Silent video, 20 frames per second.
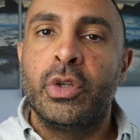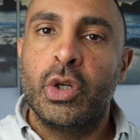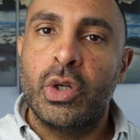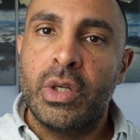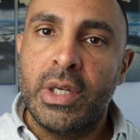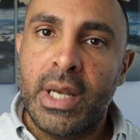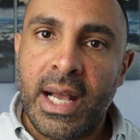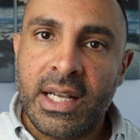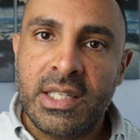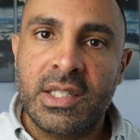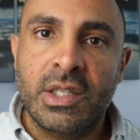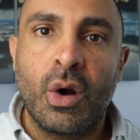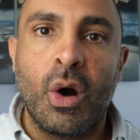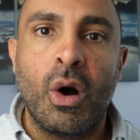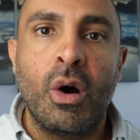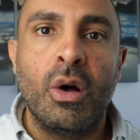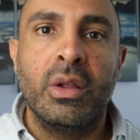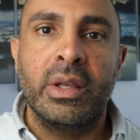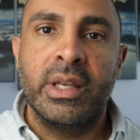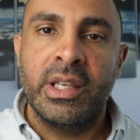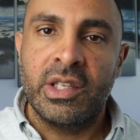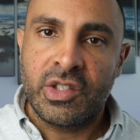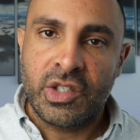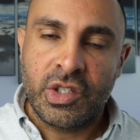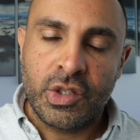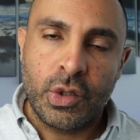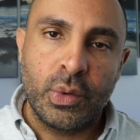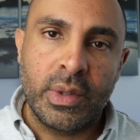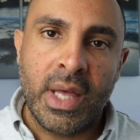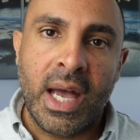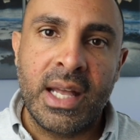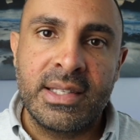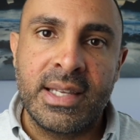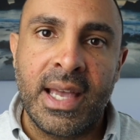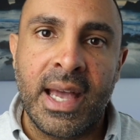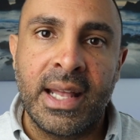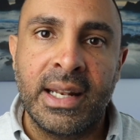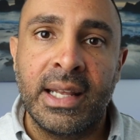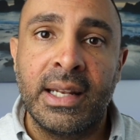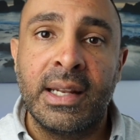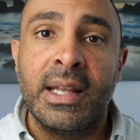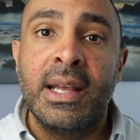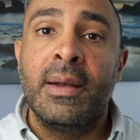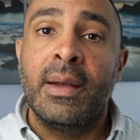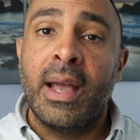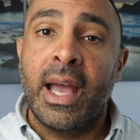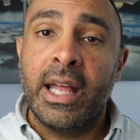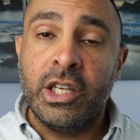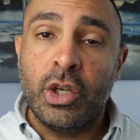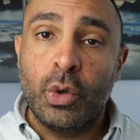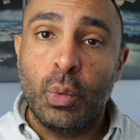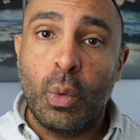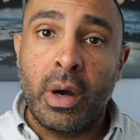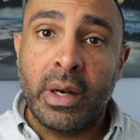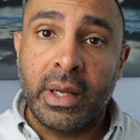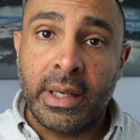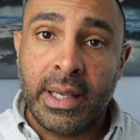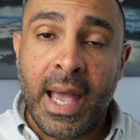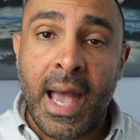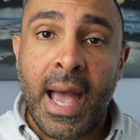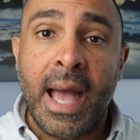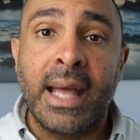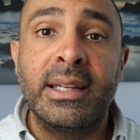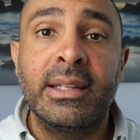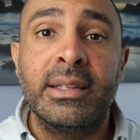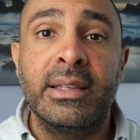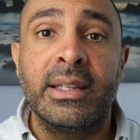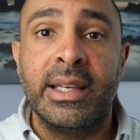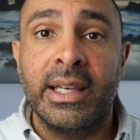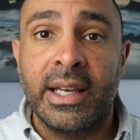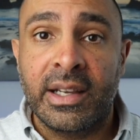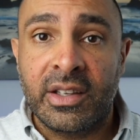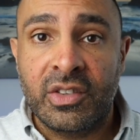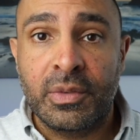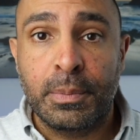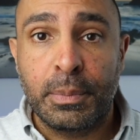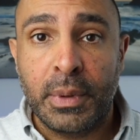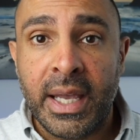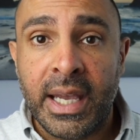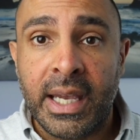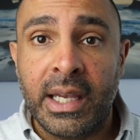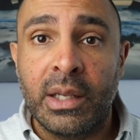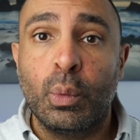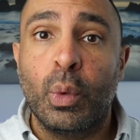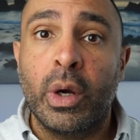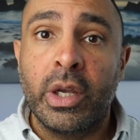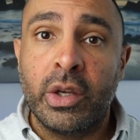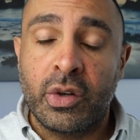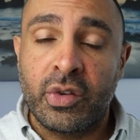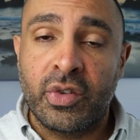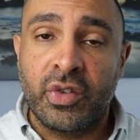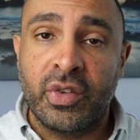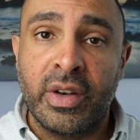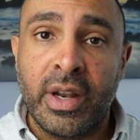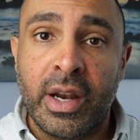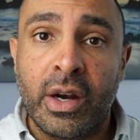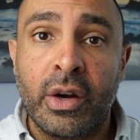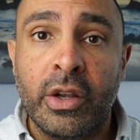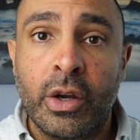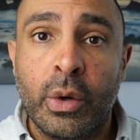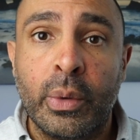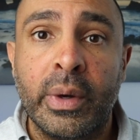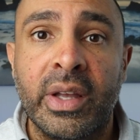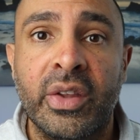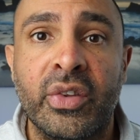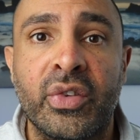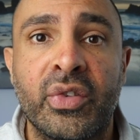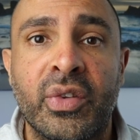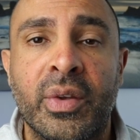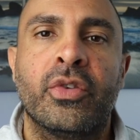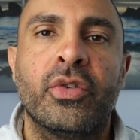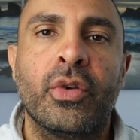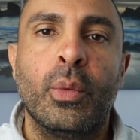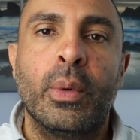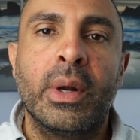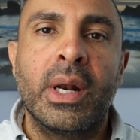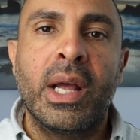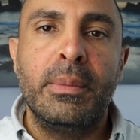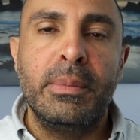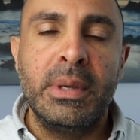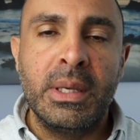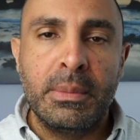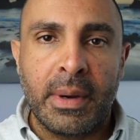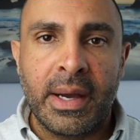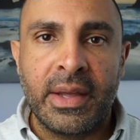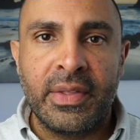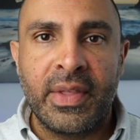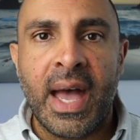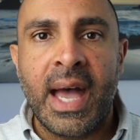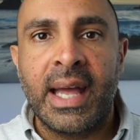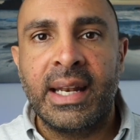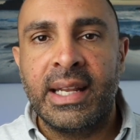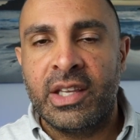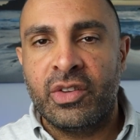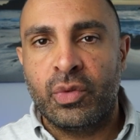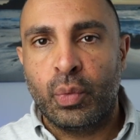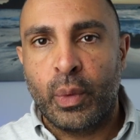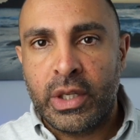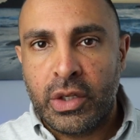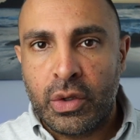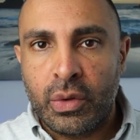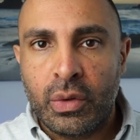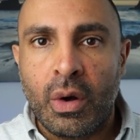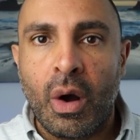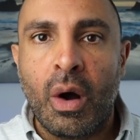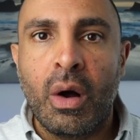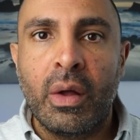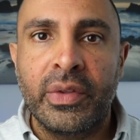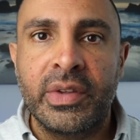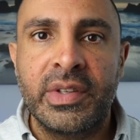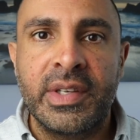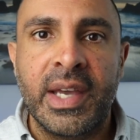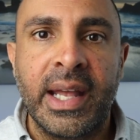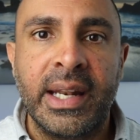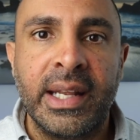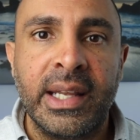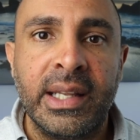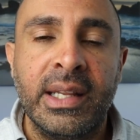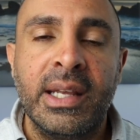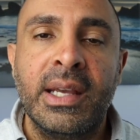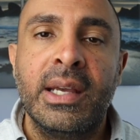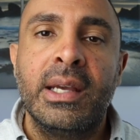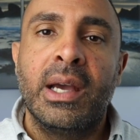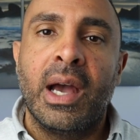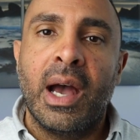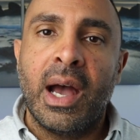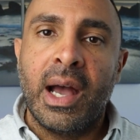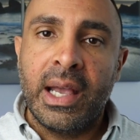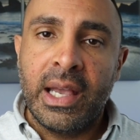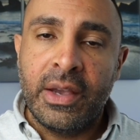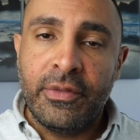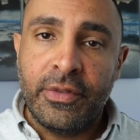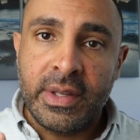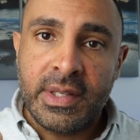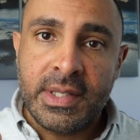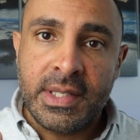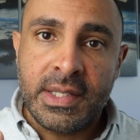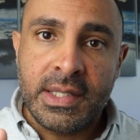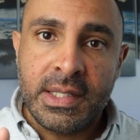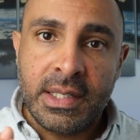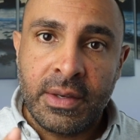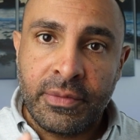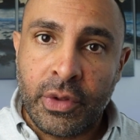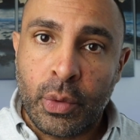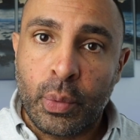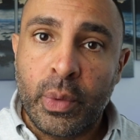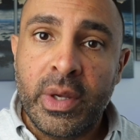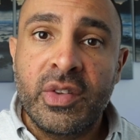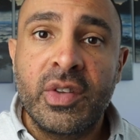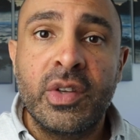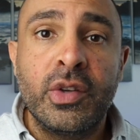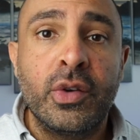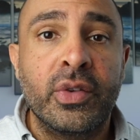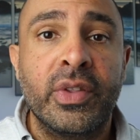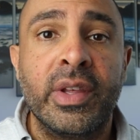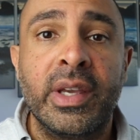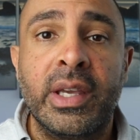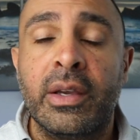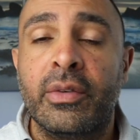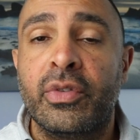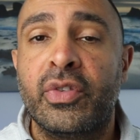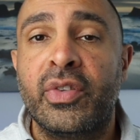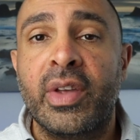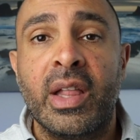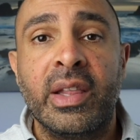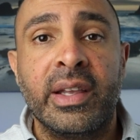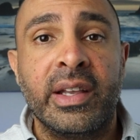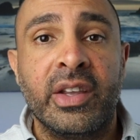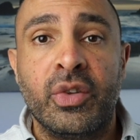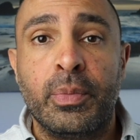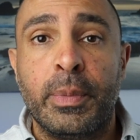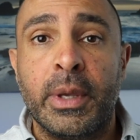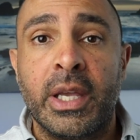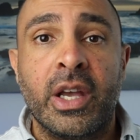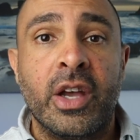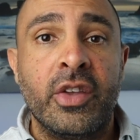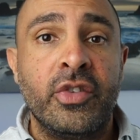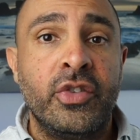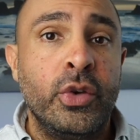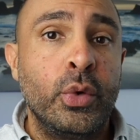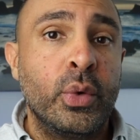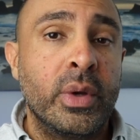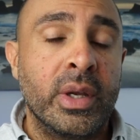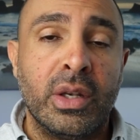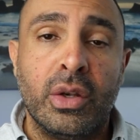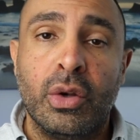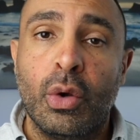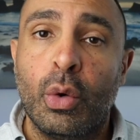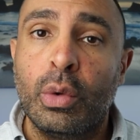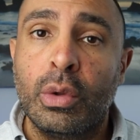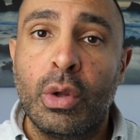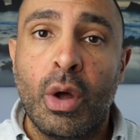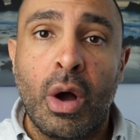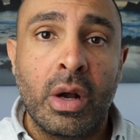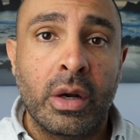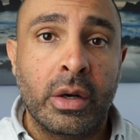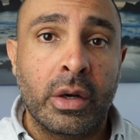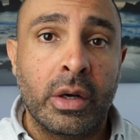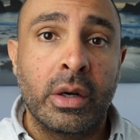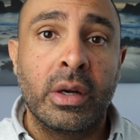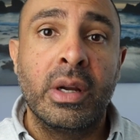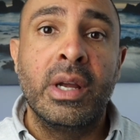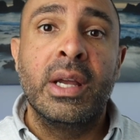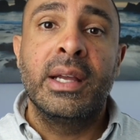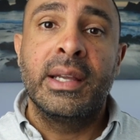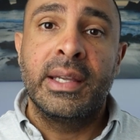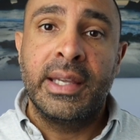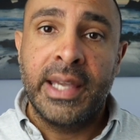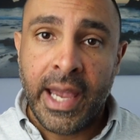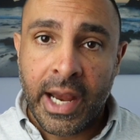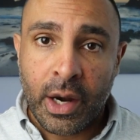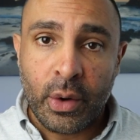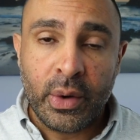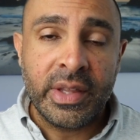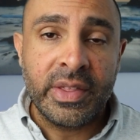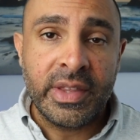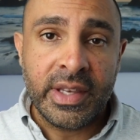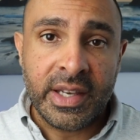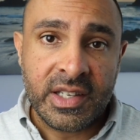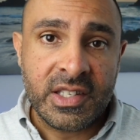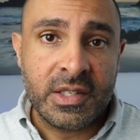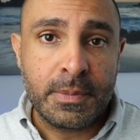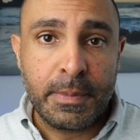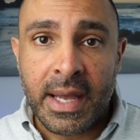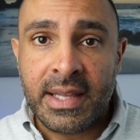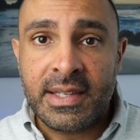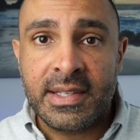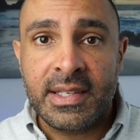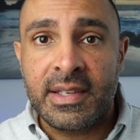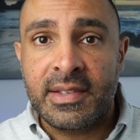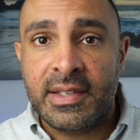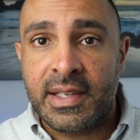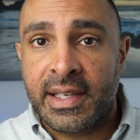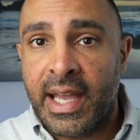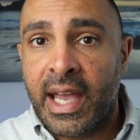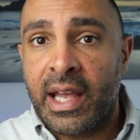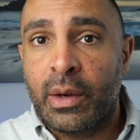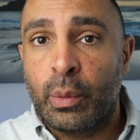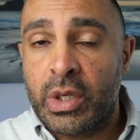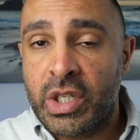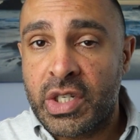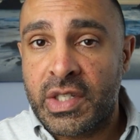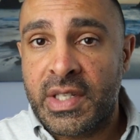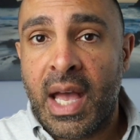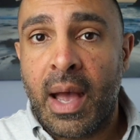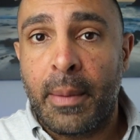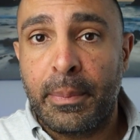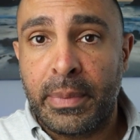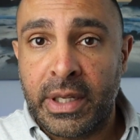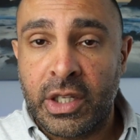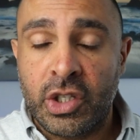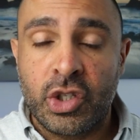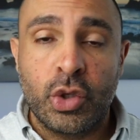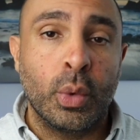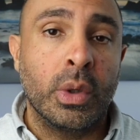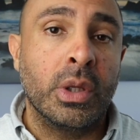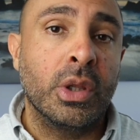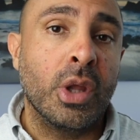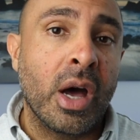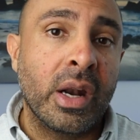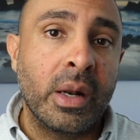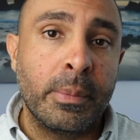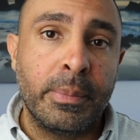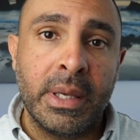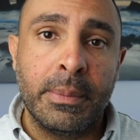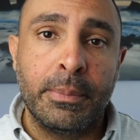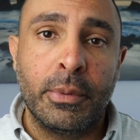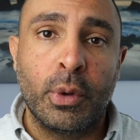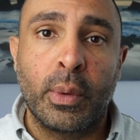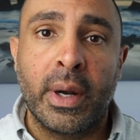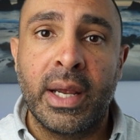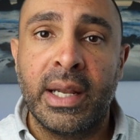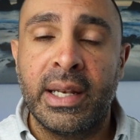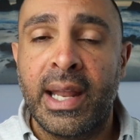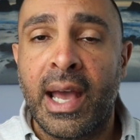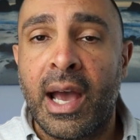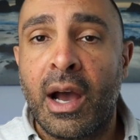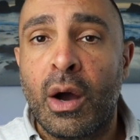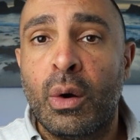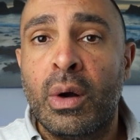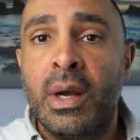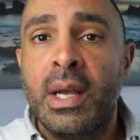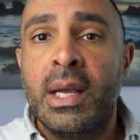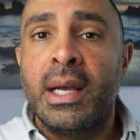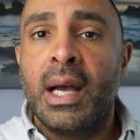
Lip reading: your next call is to that tenant and you want to candidly explain what your scenario is. So what I mean by that is when you call the tenant, if the reason you're thinking of selling is because you can no longer carry the expenses, again, which is happening to a lot of people right now.